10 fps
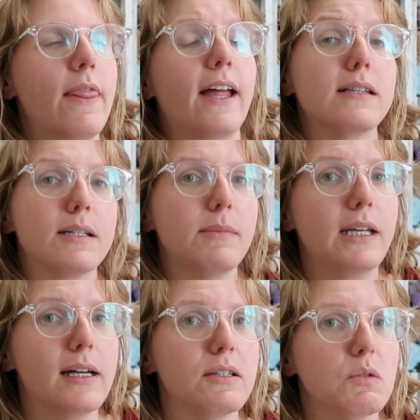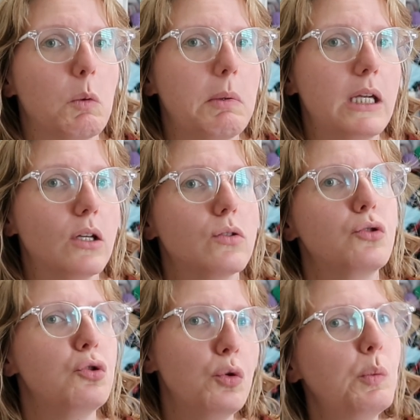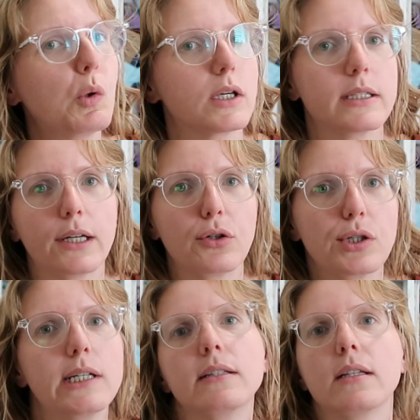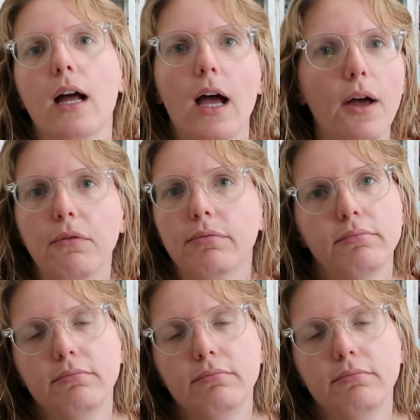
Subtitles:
that something else will be 2 more sticker sheets of